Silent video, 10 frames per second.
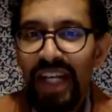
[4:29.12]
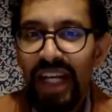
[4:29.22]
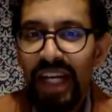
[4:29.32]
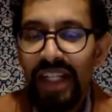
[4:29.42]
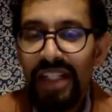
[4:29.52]

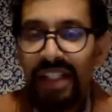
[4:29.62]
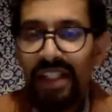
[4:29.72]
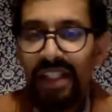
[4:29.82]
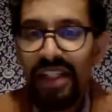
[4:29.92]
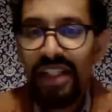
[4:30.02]
And
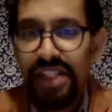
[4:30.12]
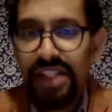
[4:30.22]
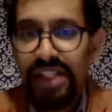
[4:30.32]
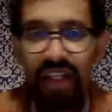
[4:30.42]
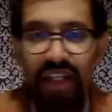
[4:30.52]
it's a
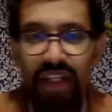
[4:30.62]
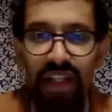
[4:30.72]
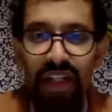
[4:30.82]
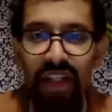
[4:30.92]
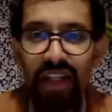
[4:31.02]
scar,
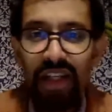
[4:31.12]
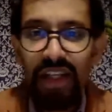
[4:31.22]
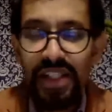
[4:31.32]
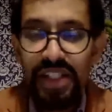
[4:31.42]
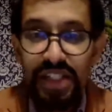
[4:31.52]

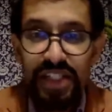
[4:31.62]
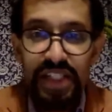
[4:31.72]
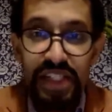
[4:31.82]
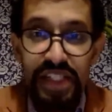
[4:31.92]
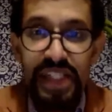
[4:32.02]
it's a
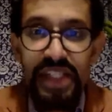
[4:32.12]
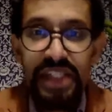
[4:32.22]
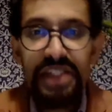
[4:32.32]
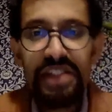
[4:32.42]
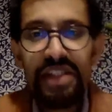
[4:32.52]

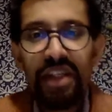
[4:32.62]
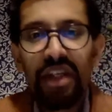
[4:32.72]
disease